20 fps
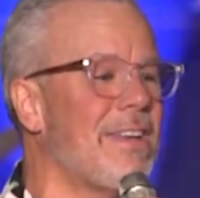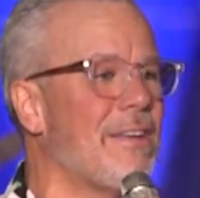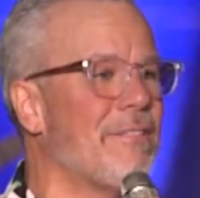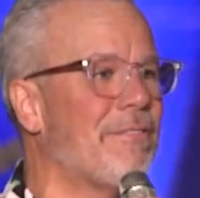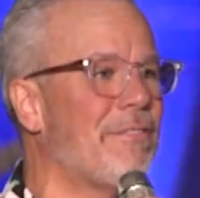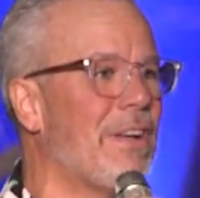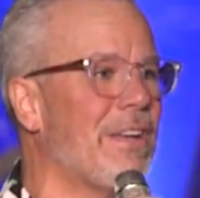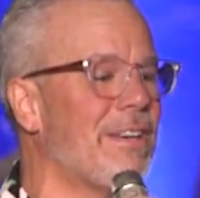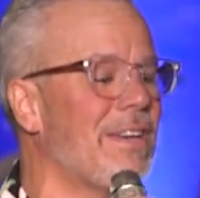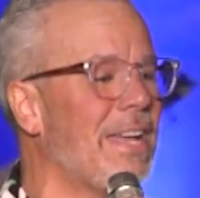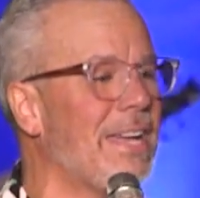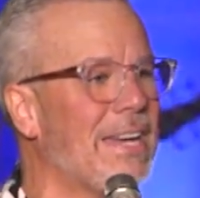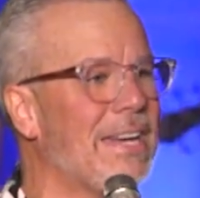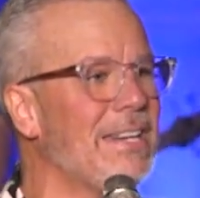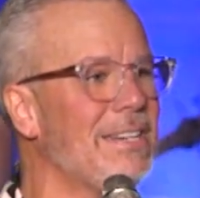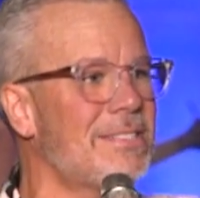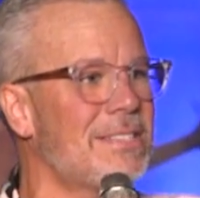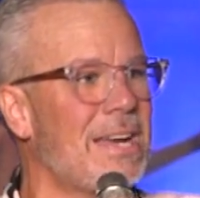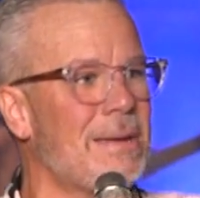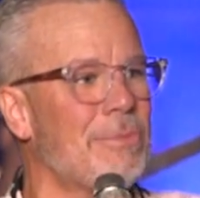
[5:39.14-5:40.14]
Sunday Fun Day.
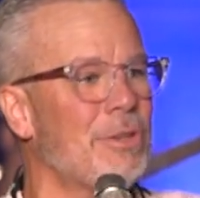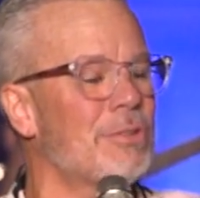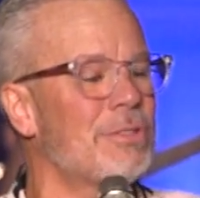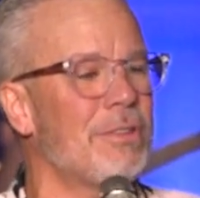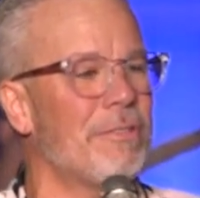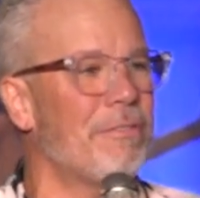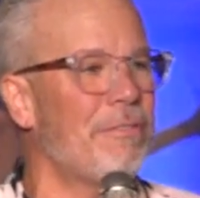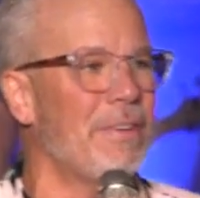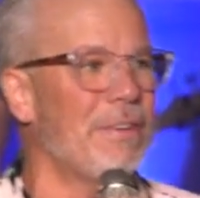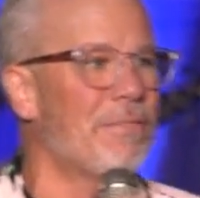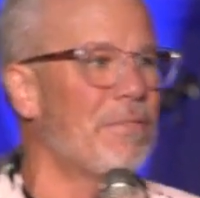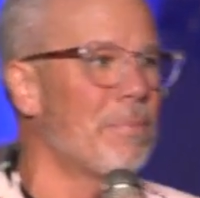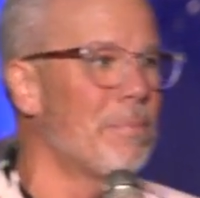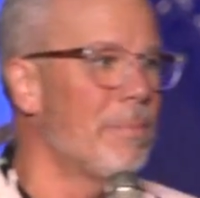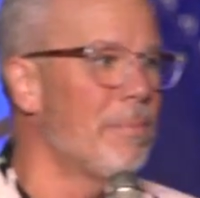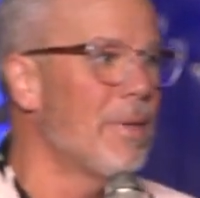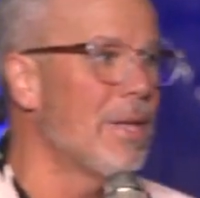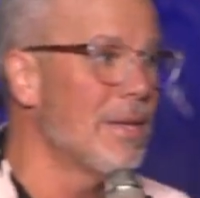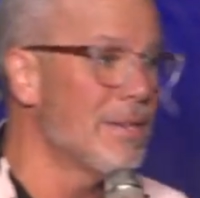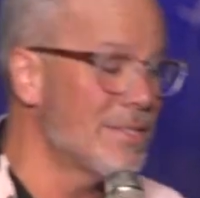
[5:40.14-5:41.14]
Anytime there's a
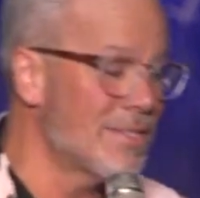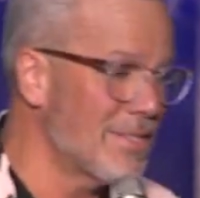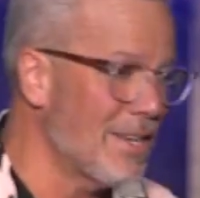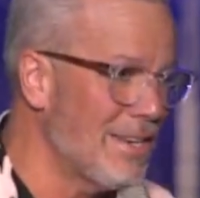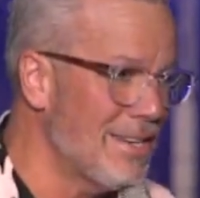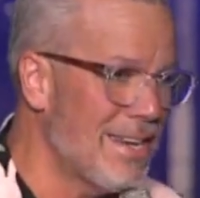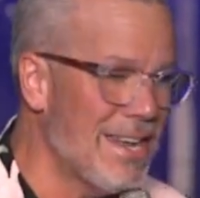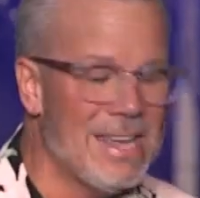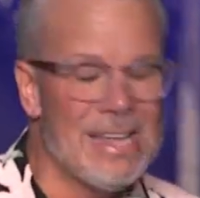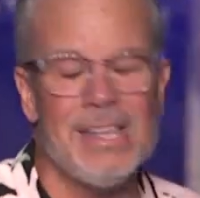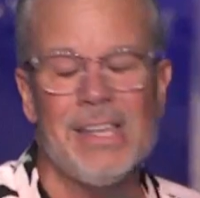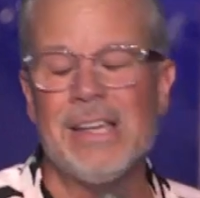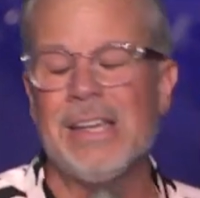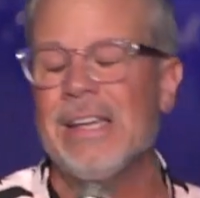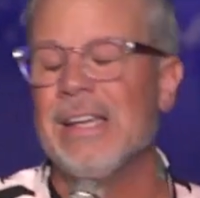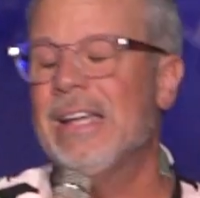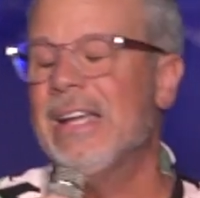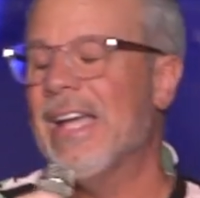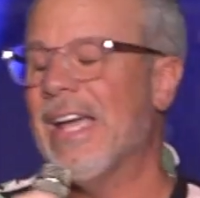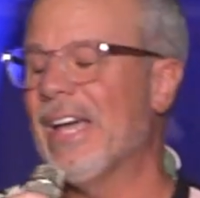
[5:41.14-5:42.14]
fifth Sunday,
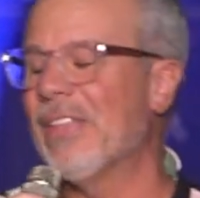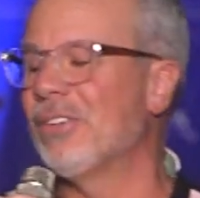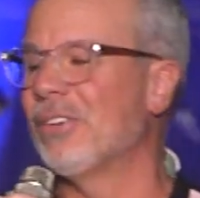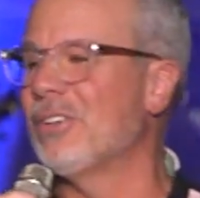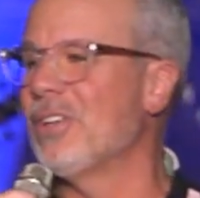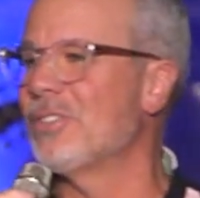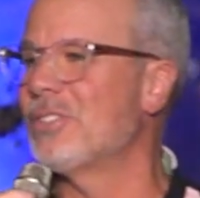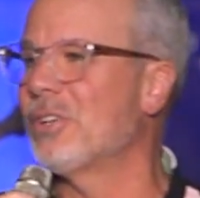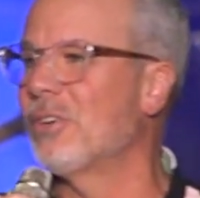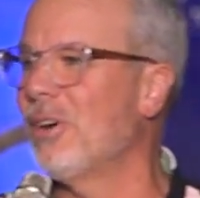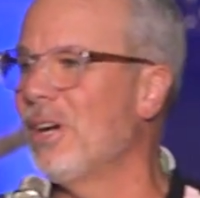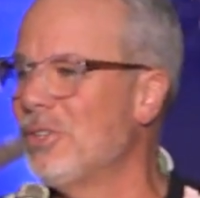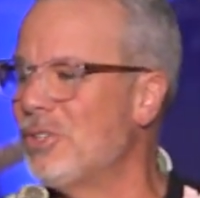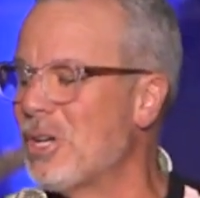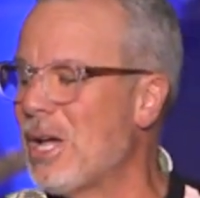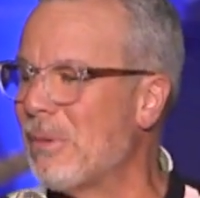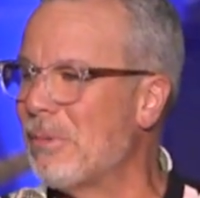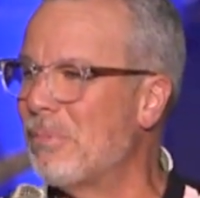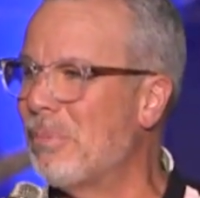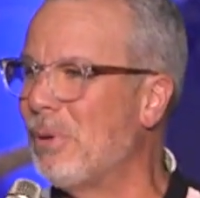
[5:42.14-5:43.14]
Heather does a
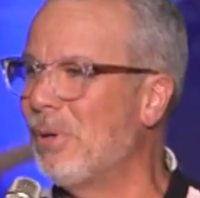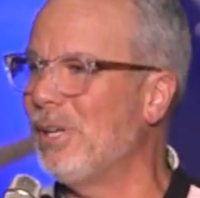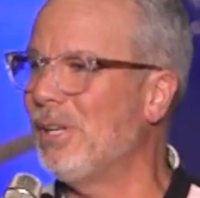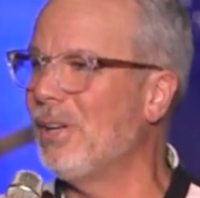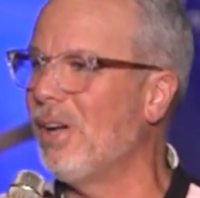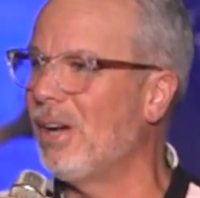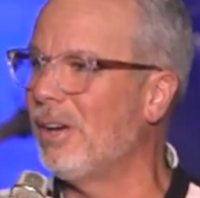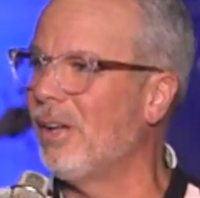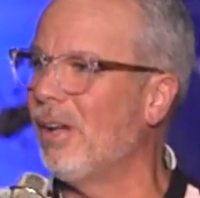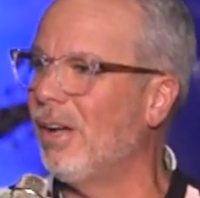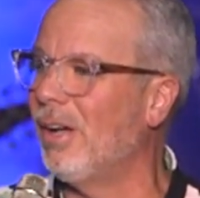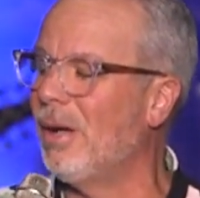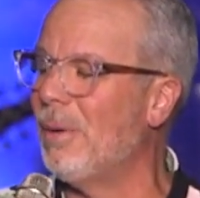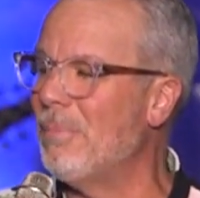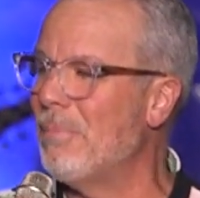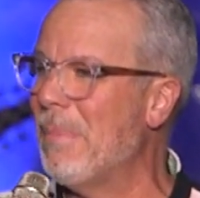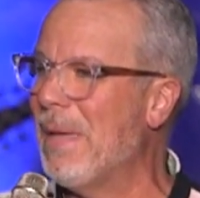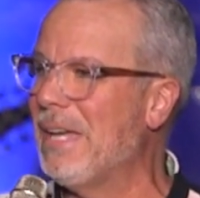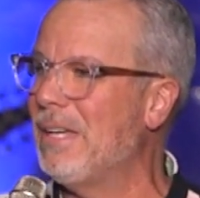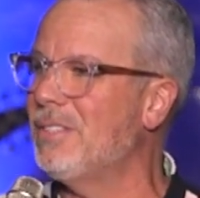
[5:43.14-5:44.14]
great job of putting on an
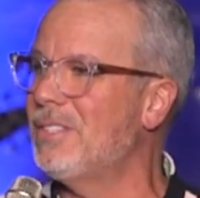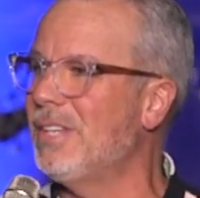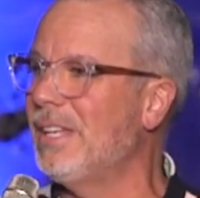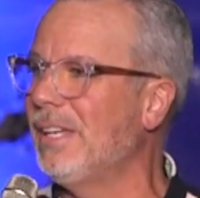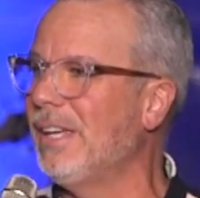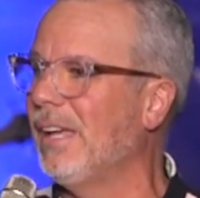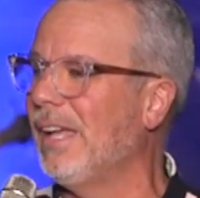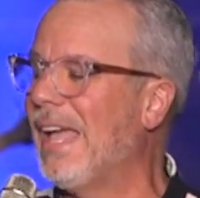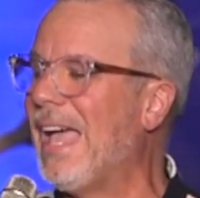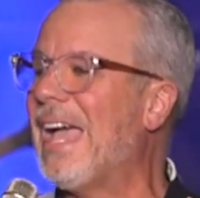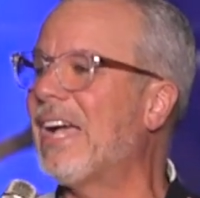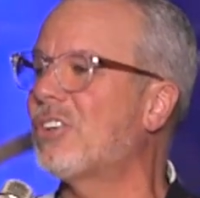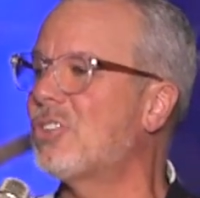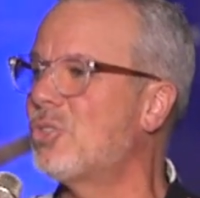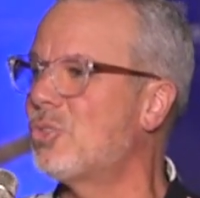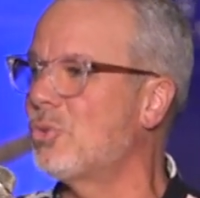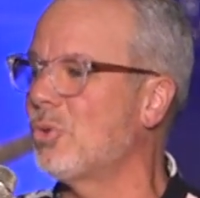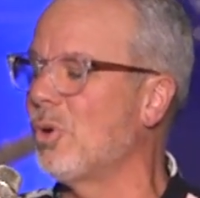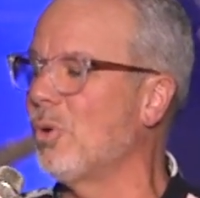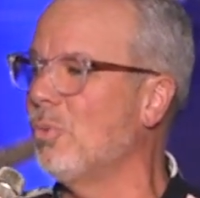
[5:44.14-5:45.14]
amazing
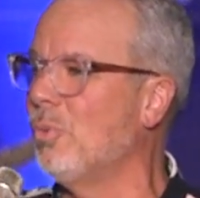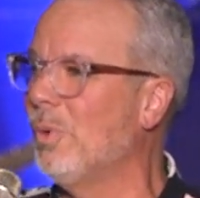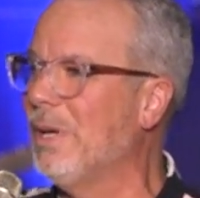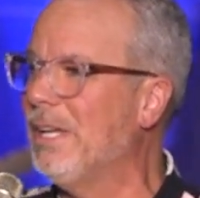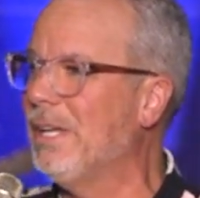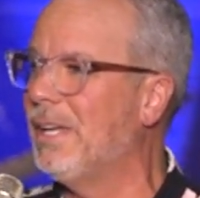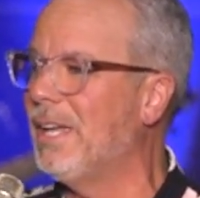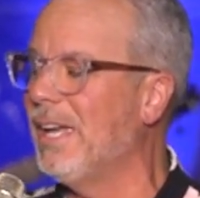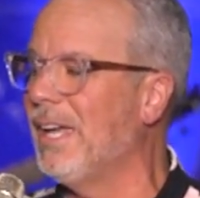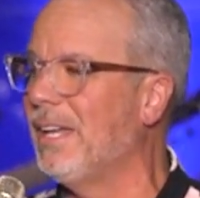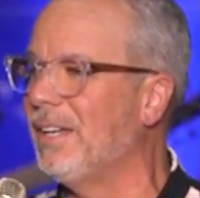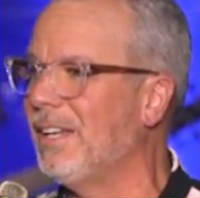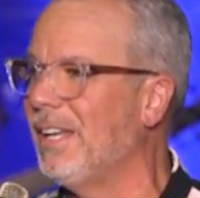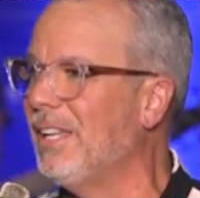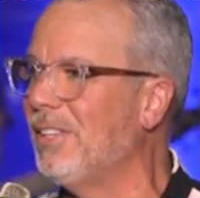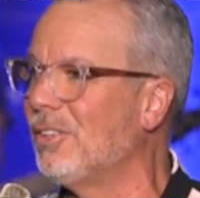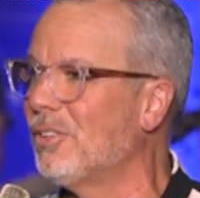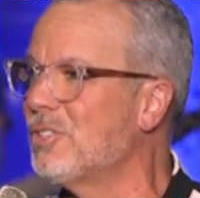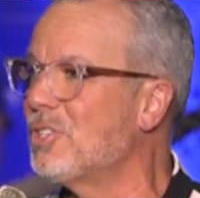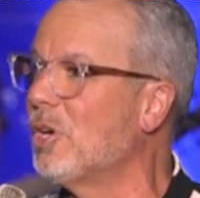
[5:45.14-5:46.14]
extra
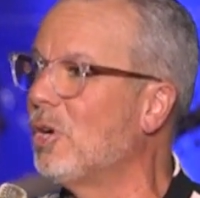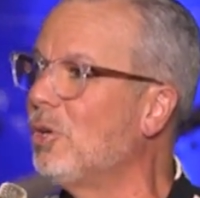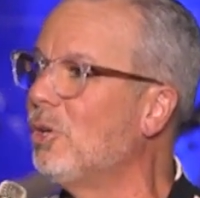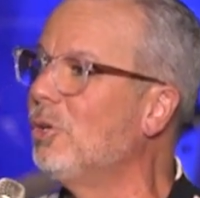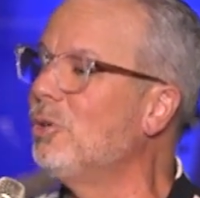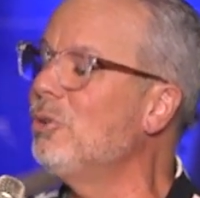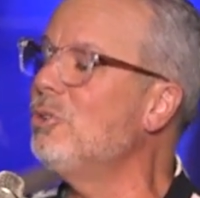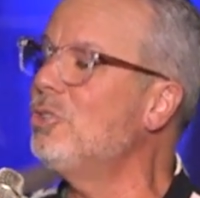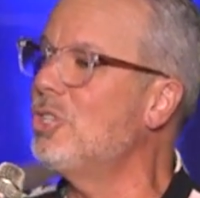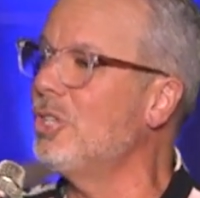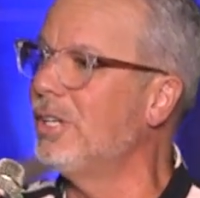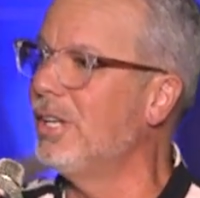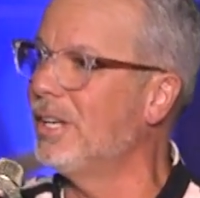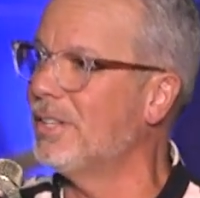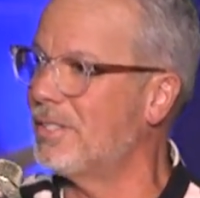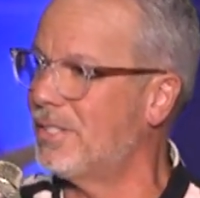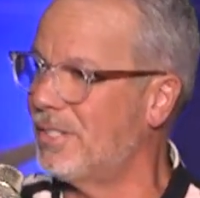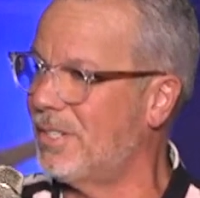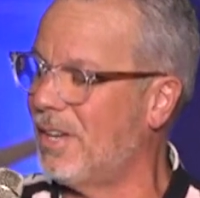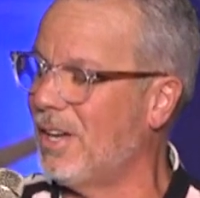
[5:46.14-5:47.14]
weekend, and there's an
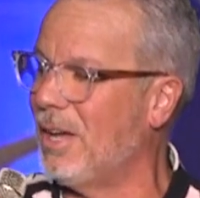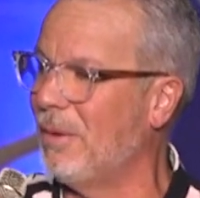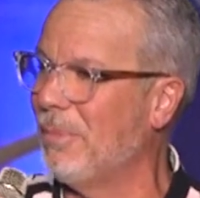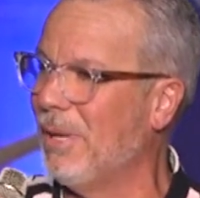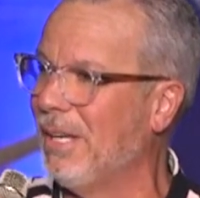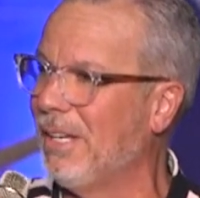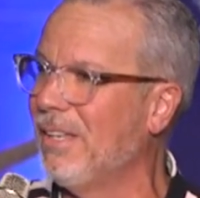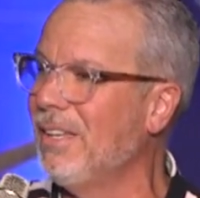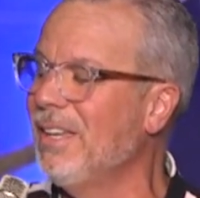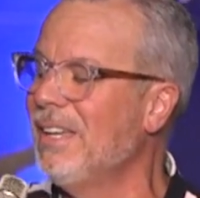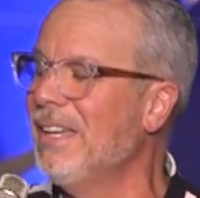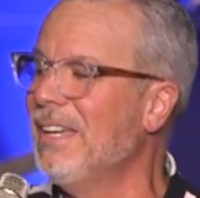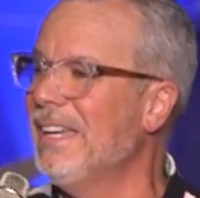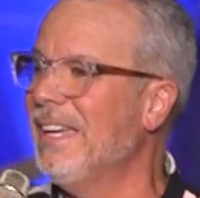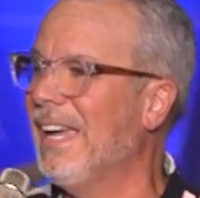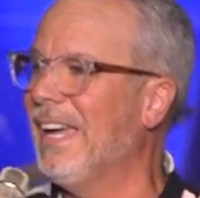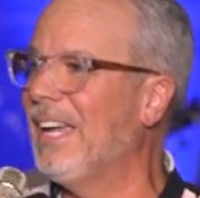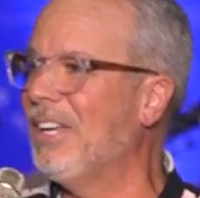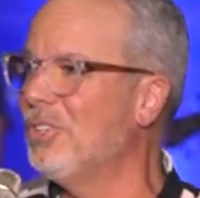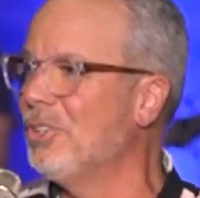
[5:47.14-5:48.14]
illusionist coming,
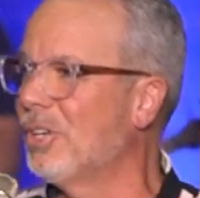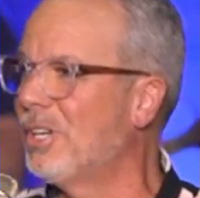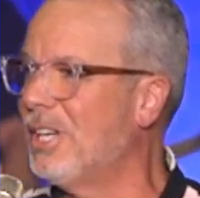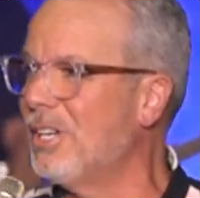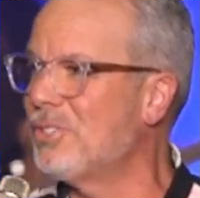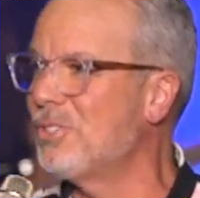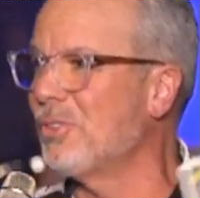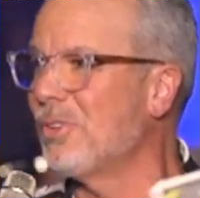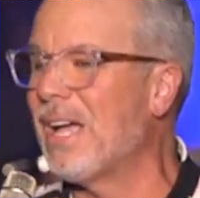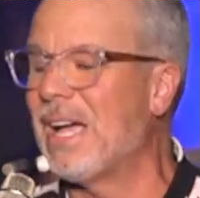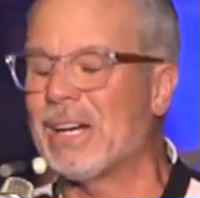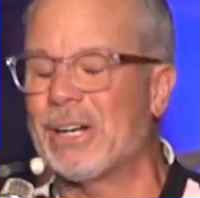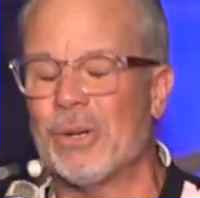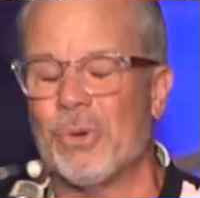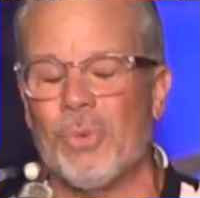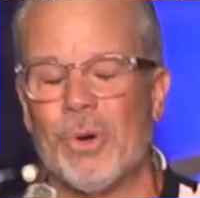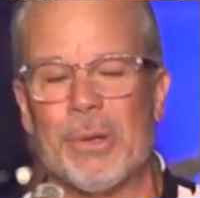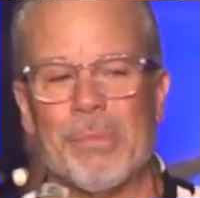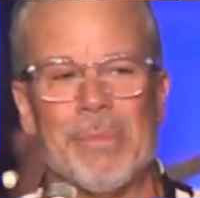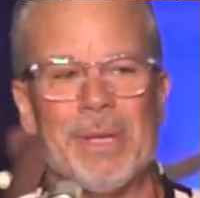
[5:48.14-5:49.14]
and your kids are not
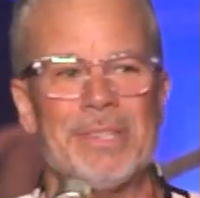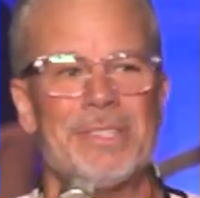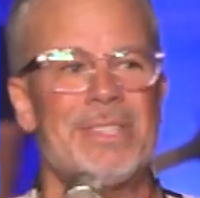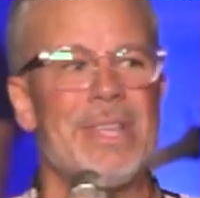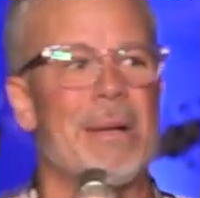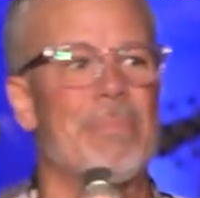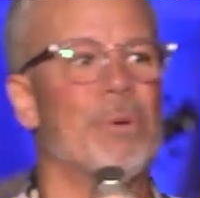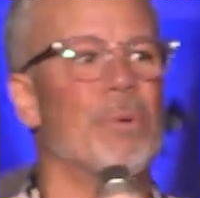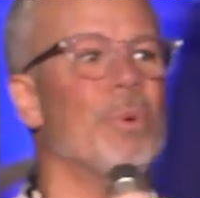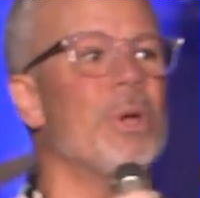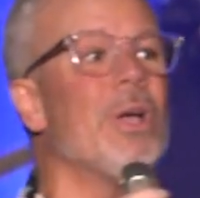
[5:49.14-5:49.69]
going to want to miss that.